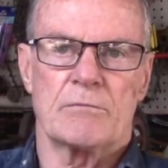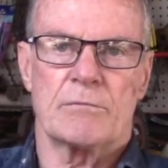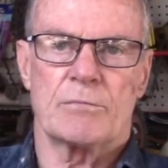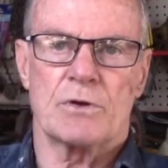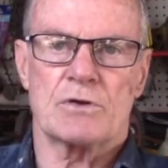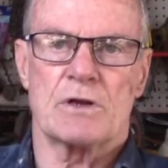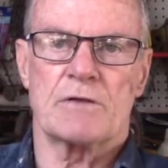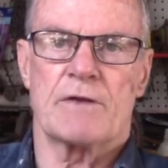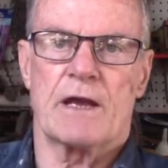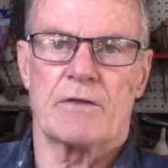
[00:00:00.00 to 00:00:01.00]
personally
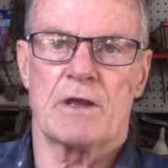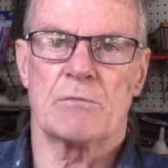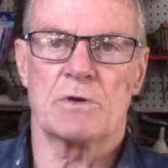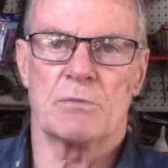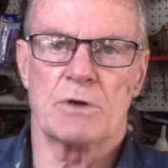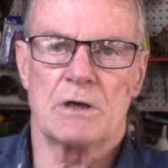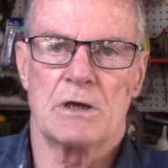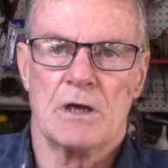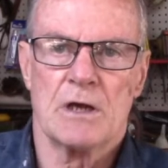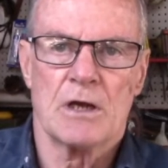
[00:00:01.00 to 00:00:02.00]
found them to
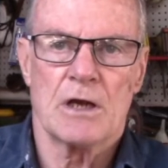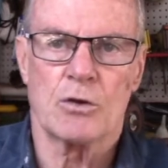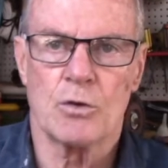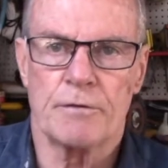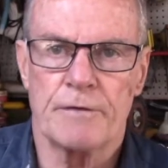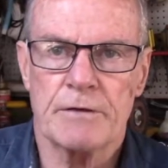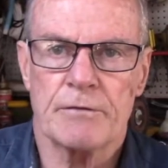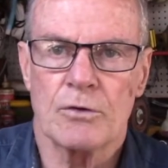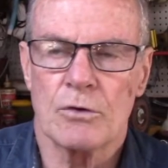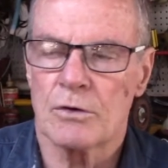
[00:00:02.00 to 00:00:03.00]
be a good fit
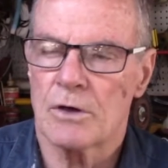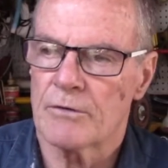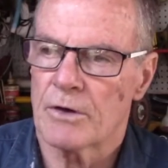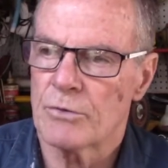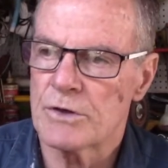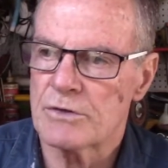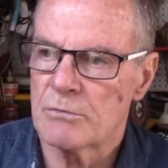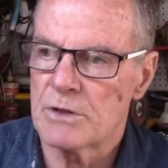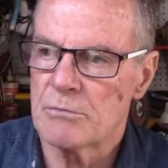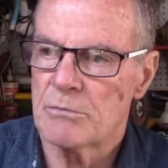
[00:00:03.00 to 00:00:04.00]
for, I've got a
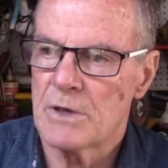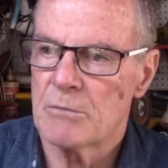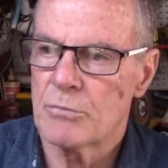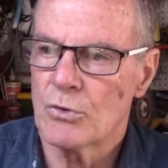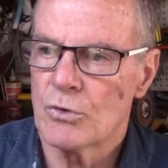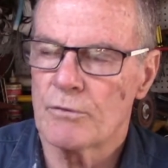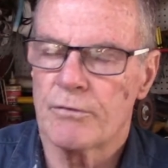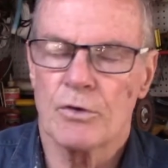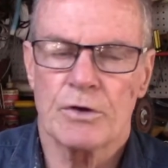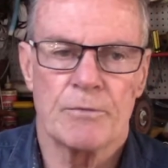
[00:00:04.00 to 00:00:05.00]
reasonably broad
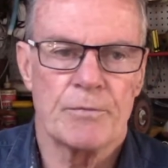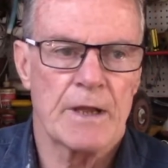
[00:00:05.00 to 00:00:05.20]
foot,